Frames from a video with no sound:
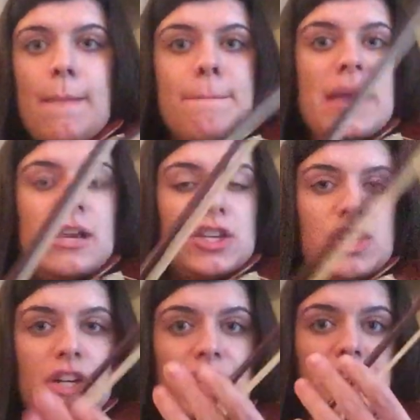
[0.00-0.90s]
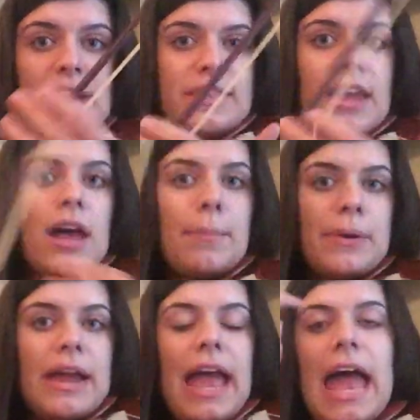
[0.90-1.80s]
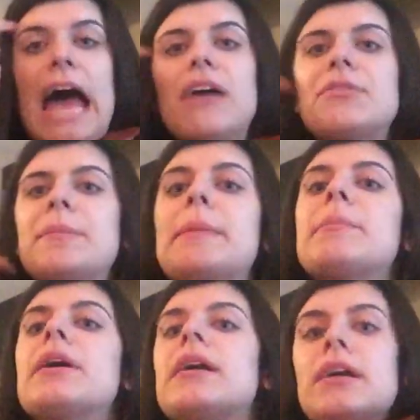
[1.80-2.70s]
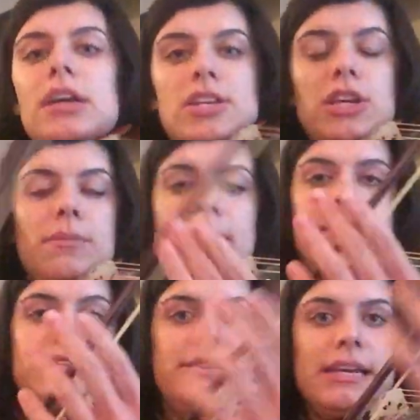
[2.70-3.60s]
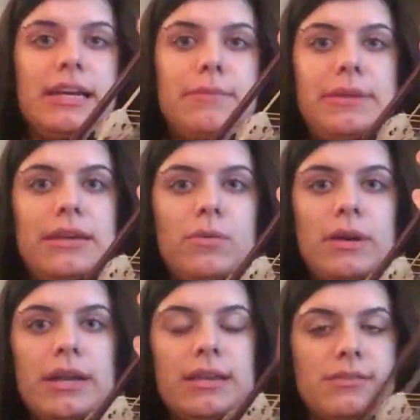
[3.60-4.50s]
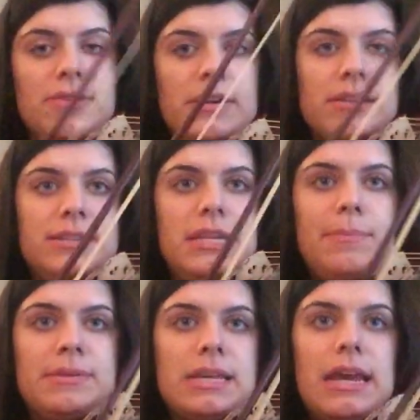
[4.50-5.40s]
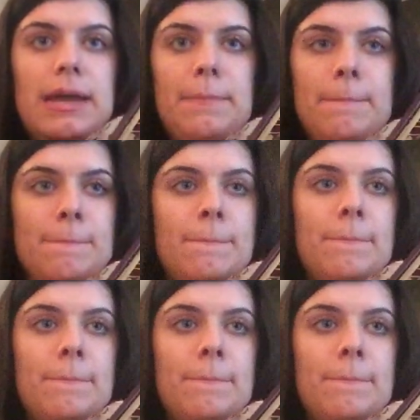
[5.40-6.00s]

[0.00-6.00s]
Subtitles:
make sure you're at the upper half. Remember, cello bass, it's not going to be quite as far to the tip as I am.